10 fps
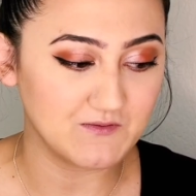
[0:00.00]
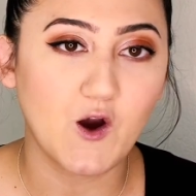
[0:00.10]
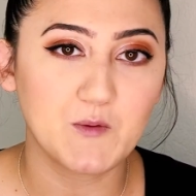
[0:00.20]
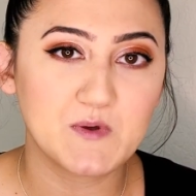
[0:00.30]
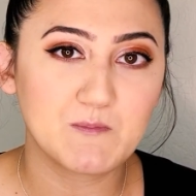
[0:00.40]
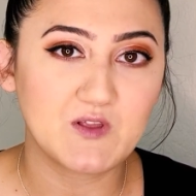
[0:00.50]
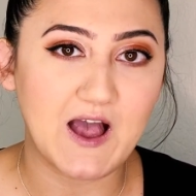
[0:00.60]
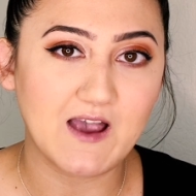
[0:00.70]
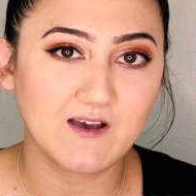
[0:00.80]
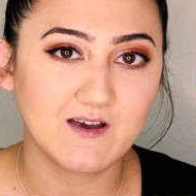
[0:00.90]
Carbon
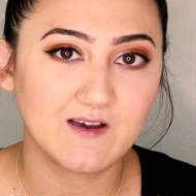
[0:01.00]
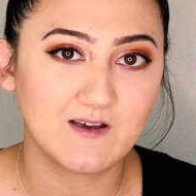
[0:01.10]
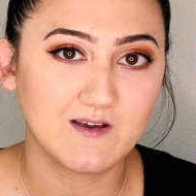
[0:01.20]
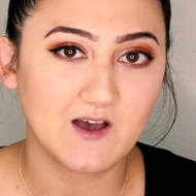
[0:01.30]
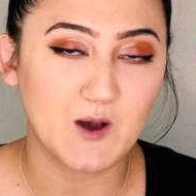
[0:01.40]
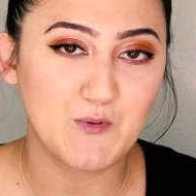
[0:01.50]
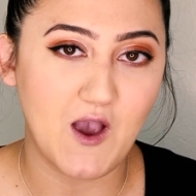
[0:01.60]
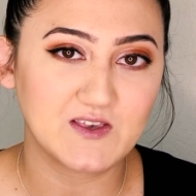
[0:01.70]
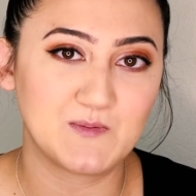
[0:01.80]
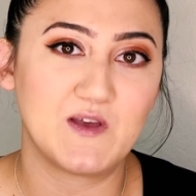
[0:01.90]
black,
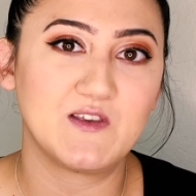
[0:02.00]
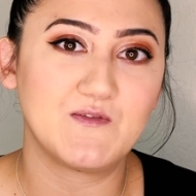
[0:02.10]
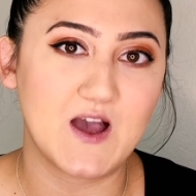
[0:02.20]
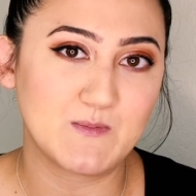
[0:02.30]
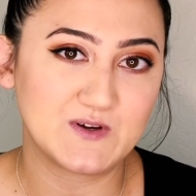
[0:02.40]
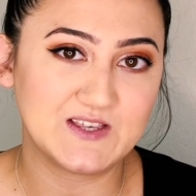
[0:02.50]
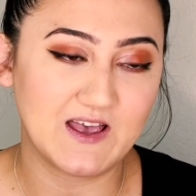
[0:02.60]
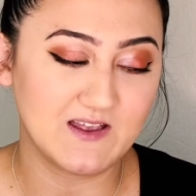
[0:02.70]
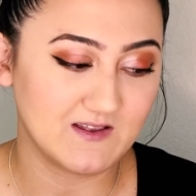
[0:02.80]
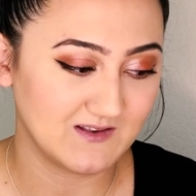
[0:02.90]
approximately
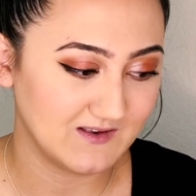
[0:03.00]
5%.